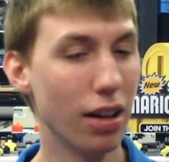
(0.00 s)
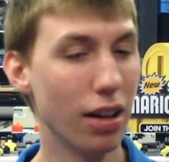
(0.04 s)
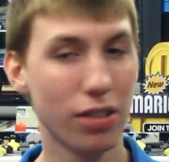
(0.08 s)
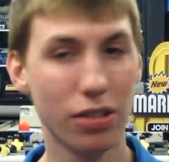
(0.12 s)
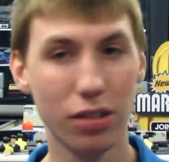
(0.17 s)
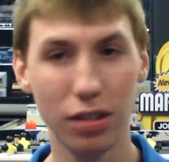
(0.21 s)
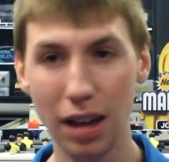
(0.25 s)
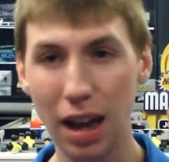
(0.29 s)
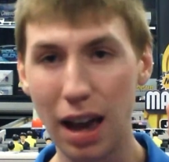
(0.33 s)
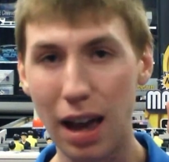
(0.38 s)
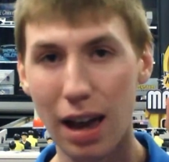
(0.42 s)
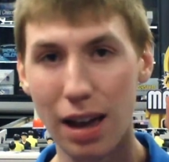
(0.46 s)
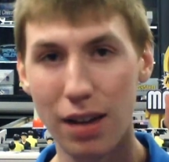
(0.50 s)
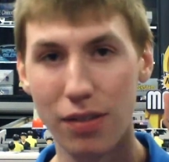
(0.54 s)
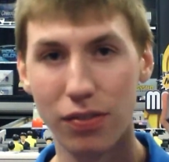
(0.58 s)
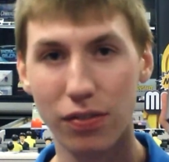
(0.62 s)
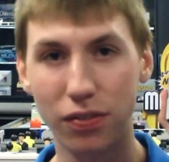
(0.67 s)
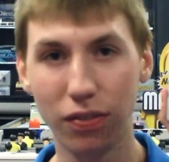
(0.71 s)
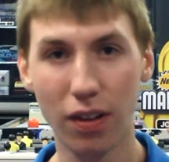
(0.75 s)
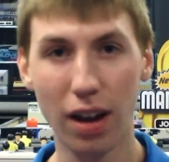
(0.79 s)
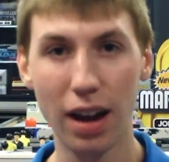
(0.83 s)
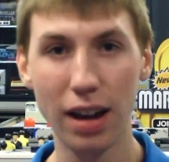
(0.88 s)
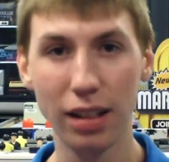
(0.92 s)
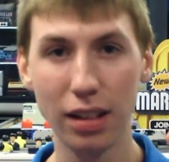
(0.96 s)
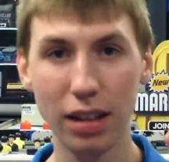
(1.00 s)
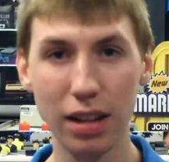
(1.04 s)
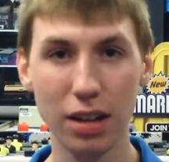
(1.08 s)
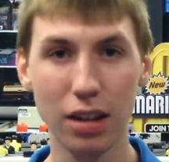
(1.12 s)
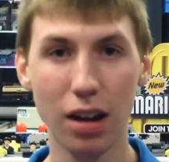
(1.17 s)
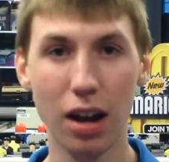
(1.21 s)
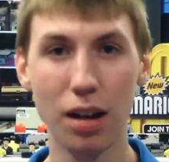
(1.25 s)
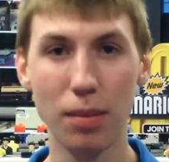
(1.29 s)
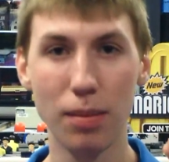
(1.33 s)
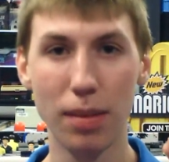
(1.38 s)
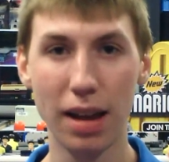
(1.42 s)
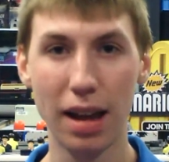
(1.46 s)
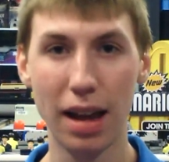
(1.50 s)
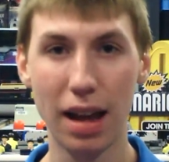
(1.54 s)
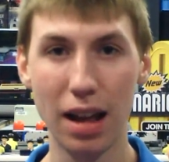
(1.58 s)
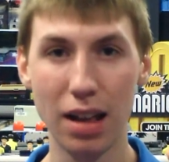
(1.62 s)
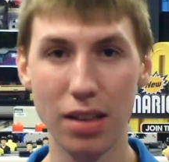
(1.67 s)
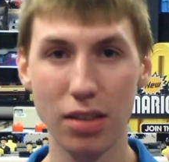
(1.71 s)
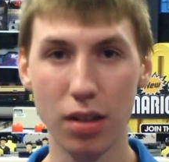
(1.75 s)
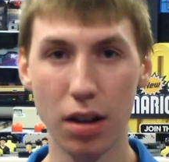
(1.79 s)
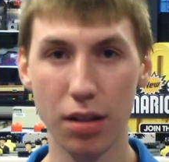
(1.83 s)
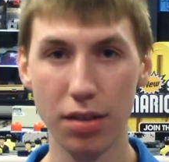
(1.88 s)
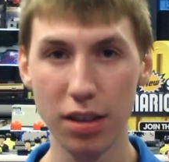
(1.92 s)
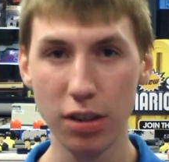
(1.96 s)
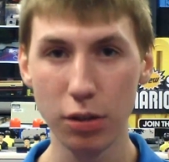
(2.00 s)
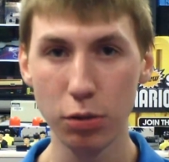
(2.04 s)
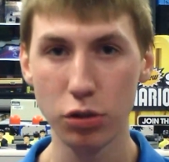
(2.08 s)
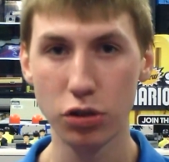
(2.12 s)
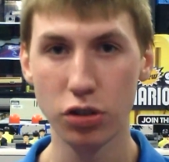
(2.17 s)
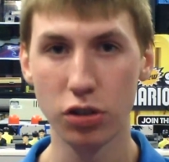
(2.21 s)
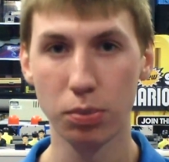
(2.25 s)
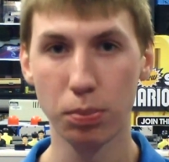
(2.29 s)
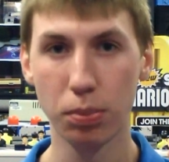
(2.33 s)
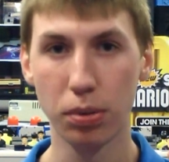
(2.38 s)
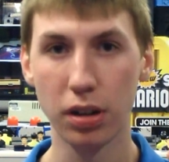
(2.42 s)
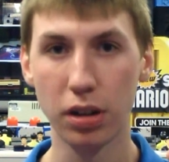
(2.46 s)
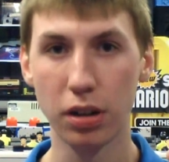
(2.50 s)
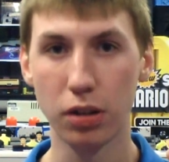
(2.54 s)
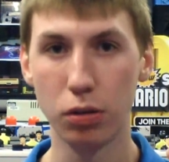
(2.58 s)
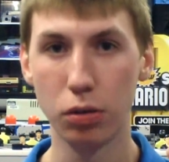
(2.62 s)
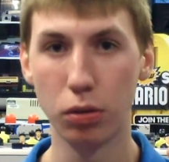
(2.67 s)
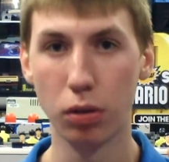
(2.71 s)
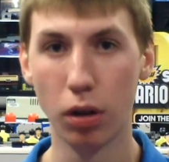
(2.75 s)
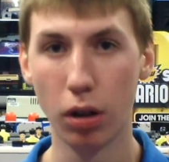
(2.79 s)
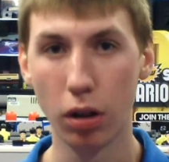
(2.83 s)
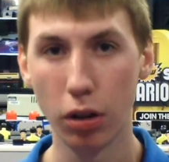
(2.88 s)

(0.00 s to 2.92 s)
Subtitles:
So yeah, I finally got my hands on this, which is pretty cool.